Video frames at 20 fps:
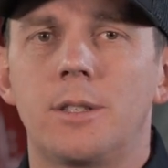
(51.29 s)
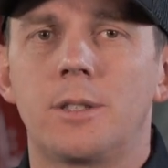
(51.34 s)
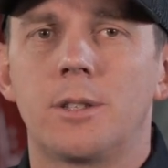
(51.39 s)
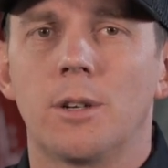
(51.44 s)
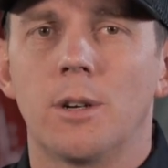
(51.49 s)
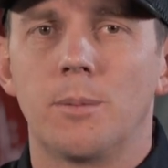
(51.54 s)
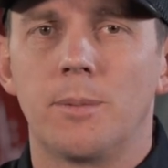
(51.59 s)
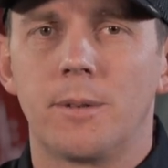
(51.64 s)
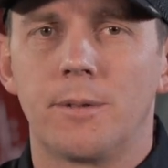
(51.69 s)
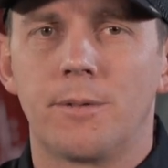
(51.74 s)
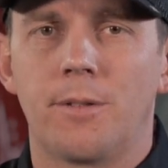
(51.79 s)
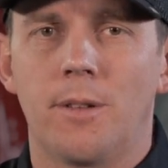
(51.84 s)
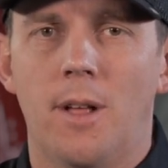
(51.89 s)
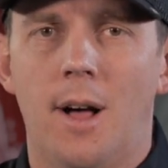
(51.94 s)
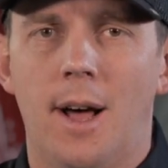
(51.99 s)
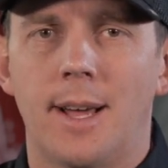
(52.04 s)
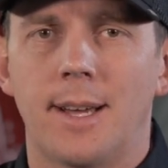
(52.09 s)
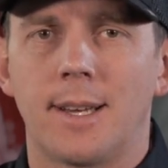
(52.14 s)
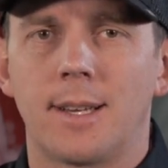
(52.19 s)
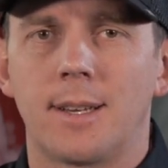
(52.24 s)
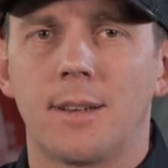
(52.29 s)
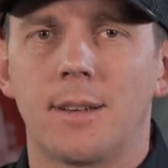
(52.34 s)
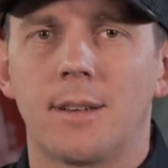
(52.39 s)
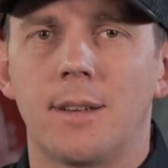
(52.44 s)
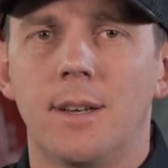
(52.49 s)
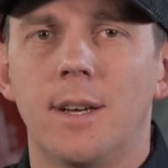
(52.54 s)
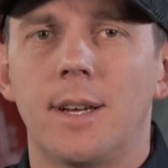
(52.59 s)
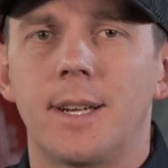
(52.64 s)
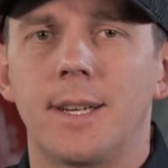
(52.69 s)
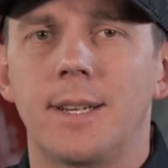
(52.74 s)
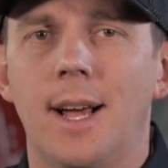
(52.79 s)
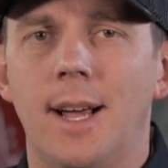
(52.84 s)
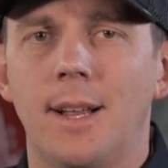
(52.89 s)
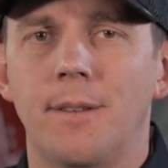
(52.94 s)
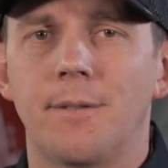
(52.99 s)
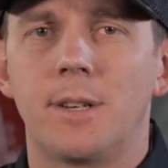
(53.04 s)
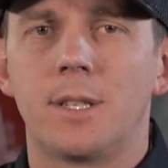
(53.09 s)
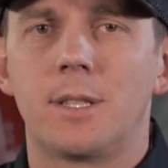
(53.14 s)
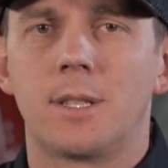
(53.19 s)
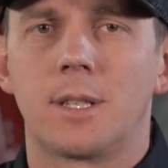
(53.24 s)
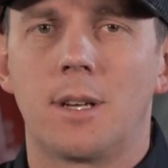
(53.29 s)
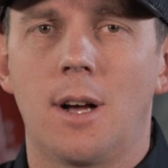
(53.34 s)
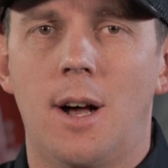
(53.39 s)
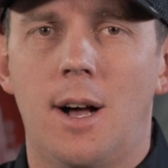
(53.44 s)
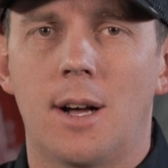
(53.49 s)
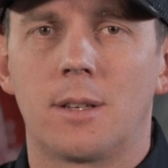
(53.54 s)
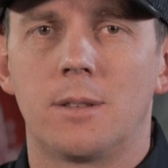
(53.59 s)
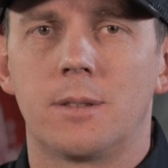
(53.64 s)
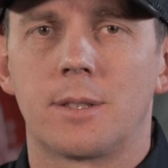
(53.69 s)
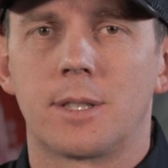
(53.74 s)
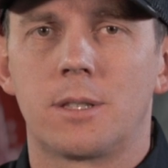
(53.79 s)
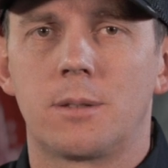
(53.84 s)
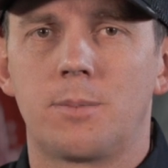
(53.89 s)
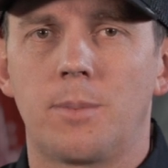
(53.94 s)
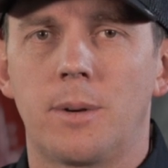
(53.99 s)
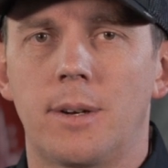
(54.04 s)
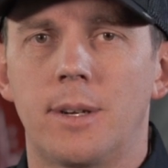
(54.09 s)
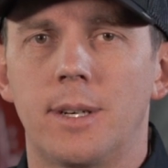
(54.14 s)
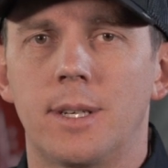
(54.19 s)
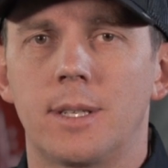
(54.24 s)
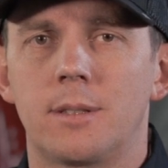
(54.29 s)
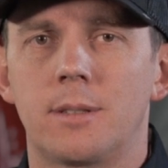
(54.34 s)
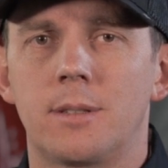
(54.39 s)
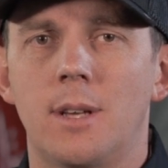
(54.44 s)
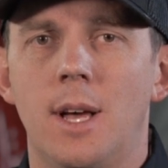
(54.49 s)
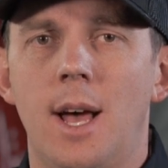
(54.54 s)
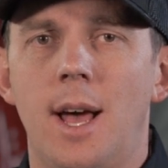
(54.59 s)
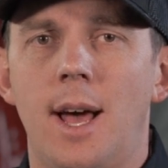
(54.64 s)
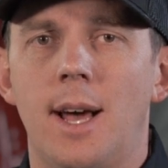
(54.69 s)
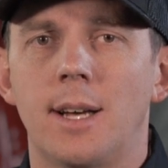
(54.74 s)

turbine flying, night vision goggle experience,